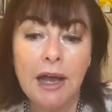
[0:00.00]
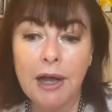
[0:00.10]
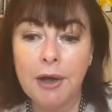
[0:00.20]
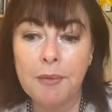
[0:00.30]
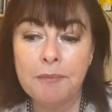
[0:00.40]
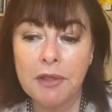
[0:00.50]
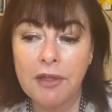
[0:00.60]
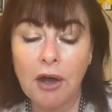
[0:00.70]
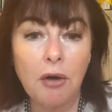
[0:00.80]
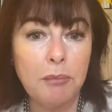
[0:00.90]

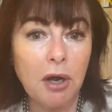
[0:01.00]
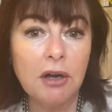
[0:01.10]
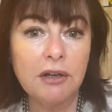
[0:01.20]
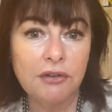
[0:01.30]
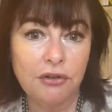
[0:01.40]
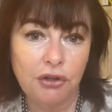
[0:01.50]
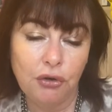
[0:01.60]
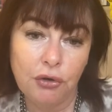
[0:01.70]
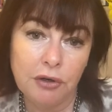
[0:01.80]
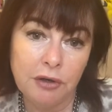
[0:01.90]
there are blockers that
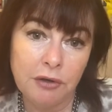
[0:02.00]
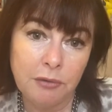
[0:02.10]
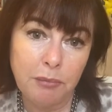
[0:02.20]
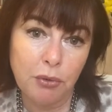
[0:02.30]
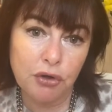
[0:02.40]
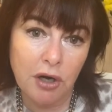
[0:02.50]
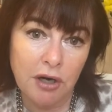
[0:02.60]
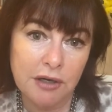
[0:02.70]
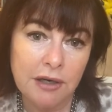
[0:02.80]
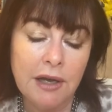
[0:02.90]
you can put
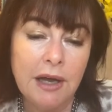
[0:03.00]
on.